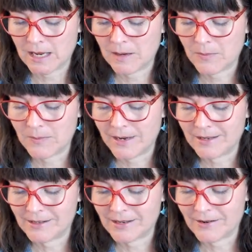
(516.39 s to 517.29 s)
It
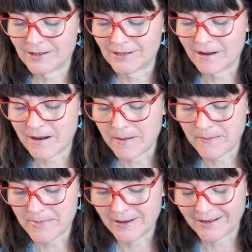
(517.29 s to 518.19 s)
means there is a
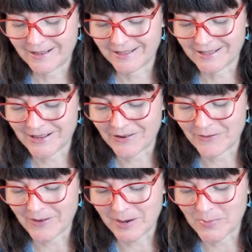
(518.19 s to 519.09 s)
hum, a
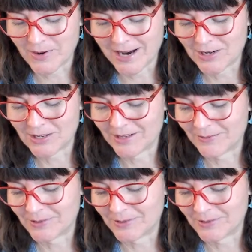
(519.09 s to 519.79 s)
subtle vibration,